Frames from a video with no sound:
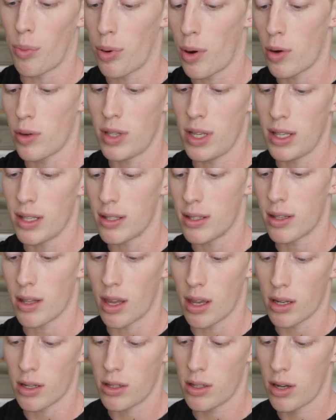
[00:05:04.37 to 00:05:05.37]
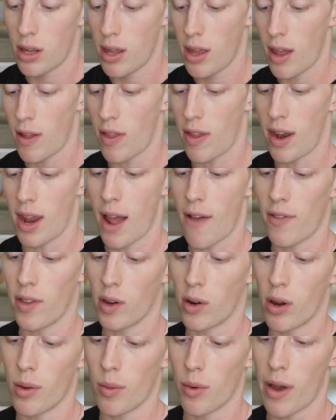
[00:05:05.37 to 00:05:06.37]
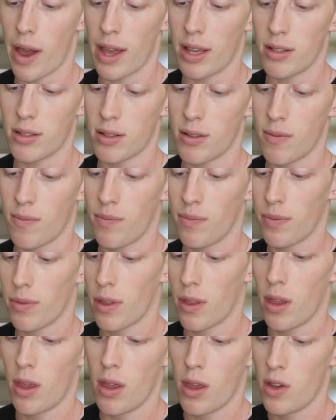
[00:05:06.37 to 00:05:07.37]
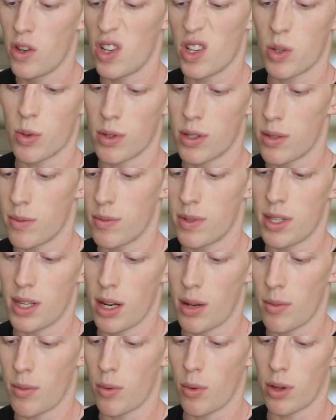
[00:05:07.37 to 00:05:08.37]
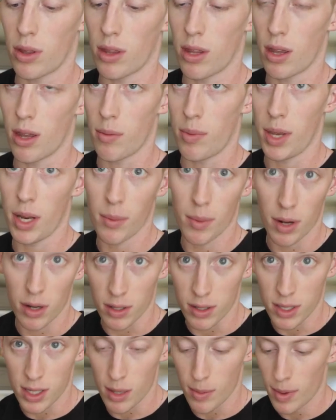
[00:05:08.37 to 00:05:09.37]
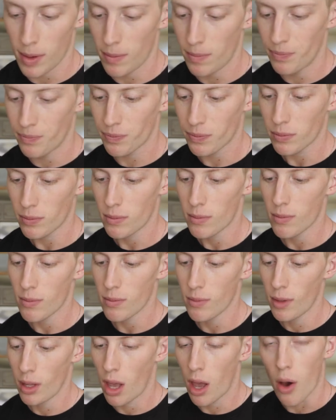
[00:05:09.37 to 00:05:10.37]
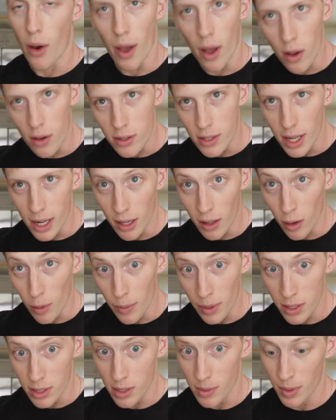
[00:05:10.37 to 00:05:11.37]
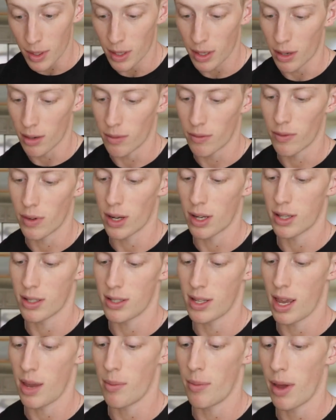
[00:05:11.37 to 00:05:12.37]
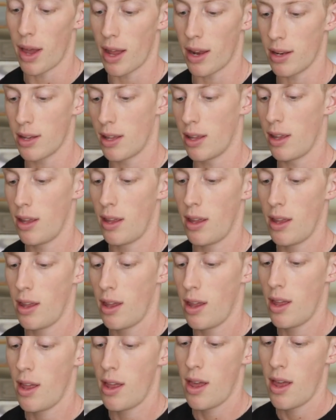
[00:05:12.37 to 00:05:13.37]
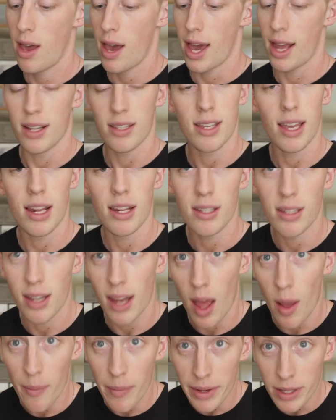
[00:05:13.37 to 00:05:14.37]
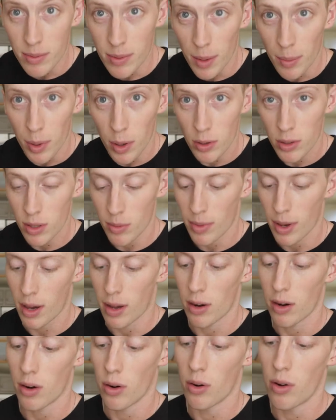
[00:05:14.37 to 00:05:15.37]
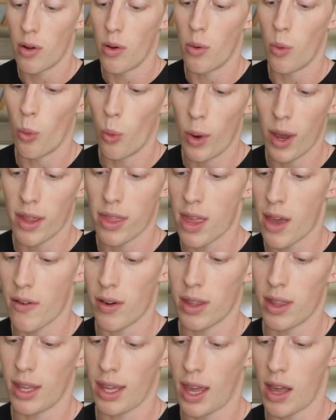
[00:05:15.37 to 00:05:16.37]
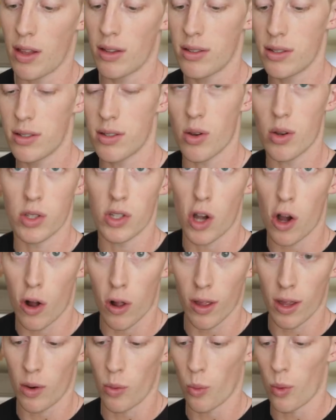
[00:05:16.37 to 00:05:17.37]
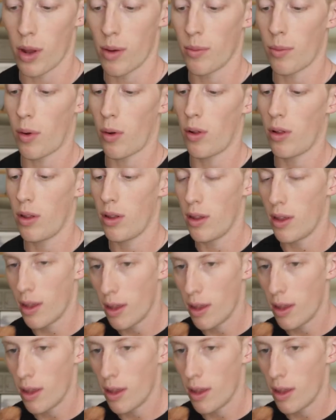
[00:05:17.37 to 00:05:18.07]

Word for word: protein sludge and then have the cream rice just with some cinnamon, with the peanut butter and cinnamon. Oh, I also added a little bit of cinnamon in here, forgot to say, but I decided to now mix my protein powder with everything else so it's all in one bowl.